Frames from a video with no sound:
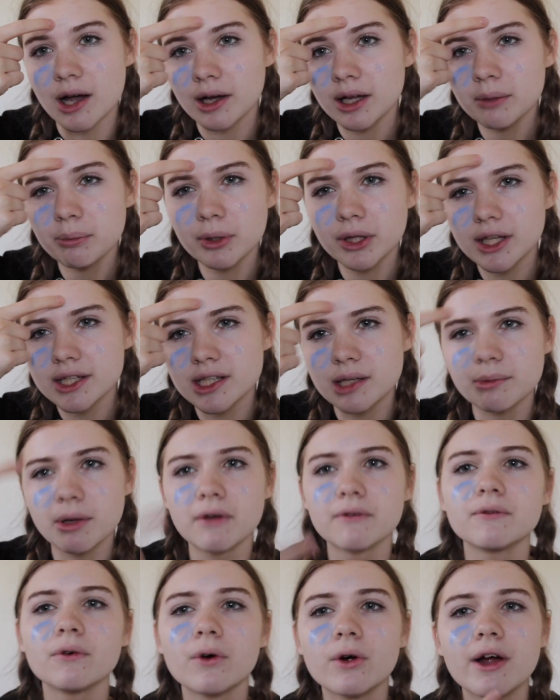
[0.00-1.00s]
So I'm gonna put this on
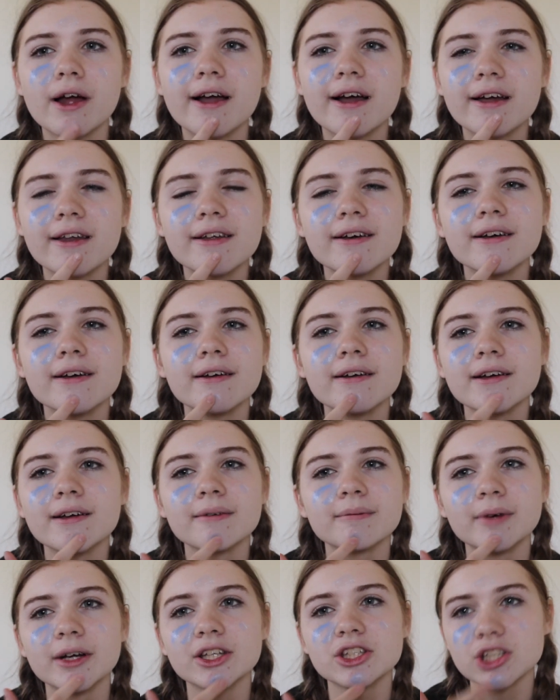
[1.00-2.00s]
my forehead,
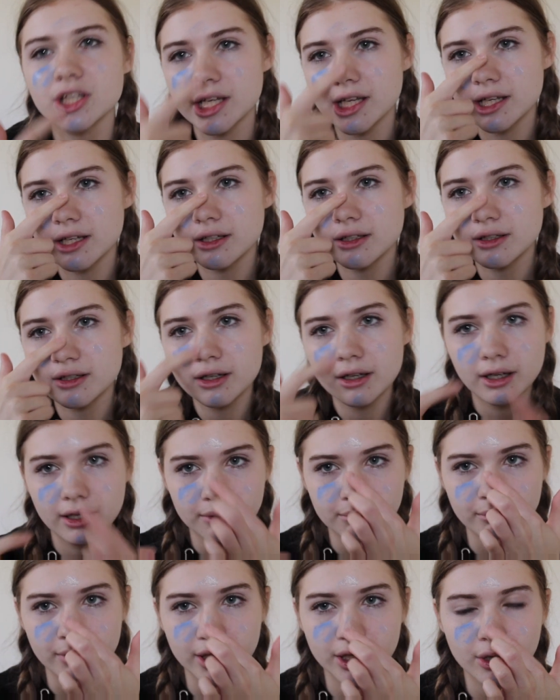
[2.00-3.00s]
my chin,
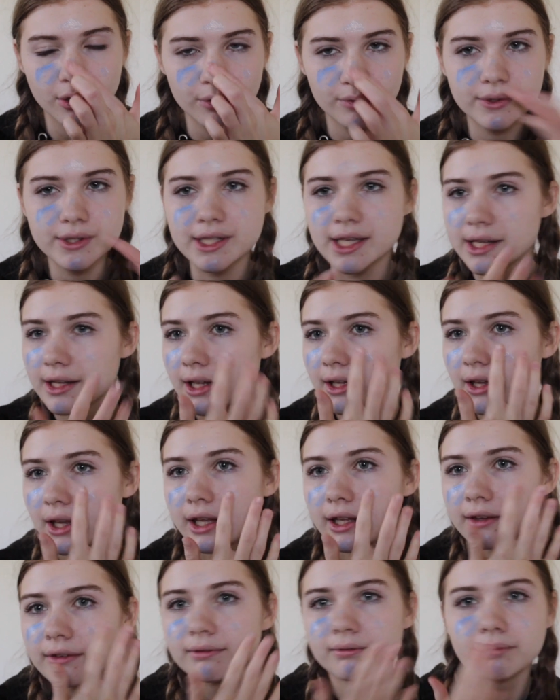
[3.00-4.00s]
my nose, and then
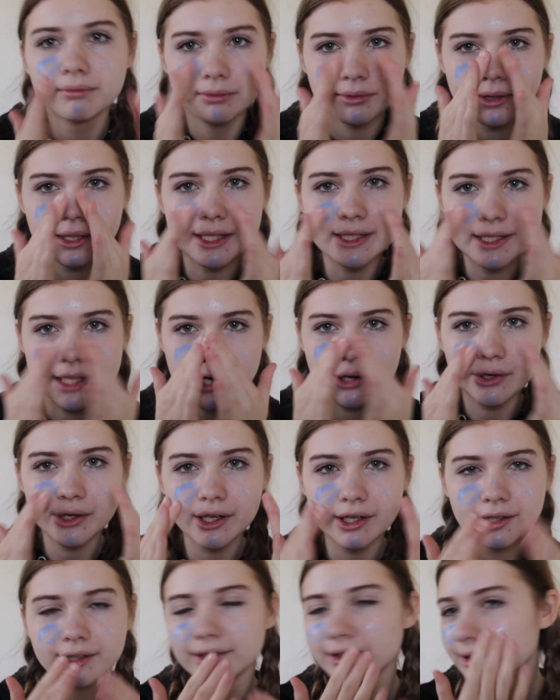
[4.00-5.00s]
like this
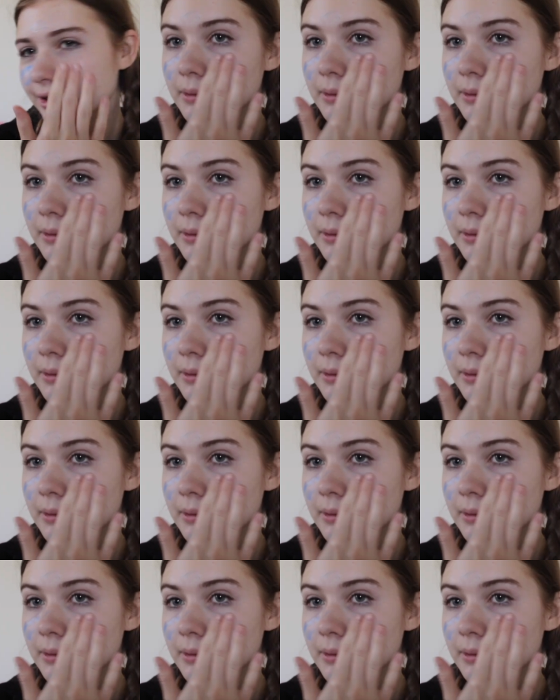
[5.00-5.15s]
area.